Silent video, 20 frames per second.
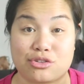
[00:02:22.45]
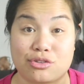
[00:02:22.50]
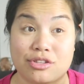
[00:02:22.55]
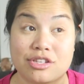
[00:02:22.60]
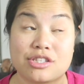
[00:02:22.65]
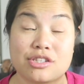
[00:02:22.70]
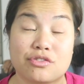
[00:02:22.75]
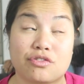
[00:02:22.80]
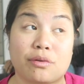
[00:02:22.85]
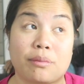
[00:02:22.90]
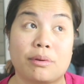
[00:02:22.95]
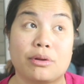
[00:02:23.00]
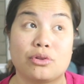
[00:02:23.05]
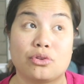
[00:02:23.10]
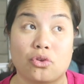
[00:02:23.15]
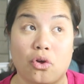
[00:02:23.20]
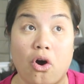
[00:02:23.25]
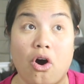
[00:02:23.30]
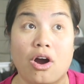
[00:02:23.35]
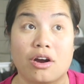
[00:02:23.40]
So this is from a
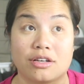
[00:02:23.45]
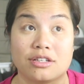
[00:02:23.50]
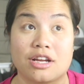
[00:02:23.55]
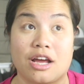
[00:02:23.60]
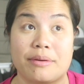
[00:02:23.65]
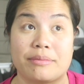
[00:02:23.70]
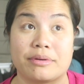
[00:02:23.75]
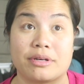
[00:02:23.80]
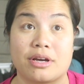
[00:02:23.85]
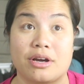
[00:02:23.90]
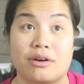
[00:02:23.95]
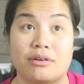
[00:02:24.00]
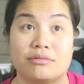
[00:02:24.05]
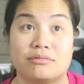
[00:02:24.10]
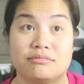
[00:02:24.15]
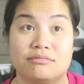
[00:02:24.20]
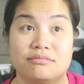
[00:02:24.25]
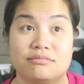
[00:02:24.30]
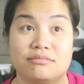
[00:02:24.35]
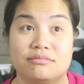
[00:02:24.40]
long time ago
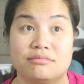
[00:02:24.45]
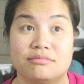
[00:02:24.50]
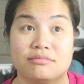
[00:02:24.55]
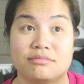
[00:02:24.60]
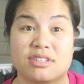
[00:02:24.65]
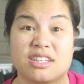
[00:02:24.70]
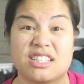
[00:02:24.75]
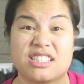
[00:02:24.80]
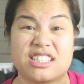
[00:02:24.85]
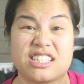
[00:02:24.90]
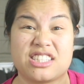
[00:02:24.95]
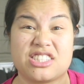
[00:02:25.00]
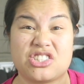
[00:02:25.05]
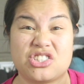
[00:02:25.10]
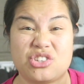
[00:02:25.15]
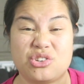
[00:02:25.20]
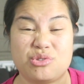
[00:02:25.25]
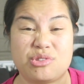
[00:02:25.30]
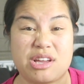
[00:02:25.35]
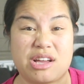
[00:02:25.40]
because it's
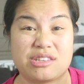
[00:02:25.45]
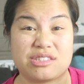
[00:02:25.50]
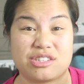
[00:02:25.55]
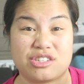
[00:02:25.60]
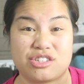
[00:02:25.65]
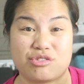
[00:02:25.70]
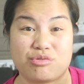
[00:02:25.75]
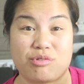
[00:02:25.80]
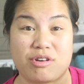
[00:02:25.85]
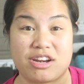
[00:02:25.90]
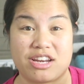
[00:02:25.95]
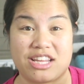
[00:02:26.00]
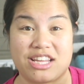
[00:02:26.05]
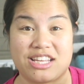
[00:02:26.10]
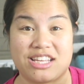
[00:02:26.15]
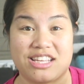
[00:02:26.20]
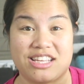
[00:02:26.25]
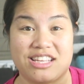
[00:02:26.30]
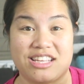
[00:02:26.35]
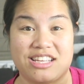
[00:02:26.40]
2020.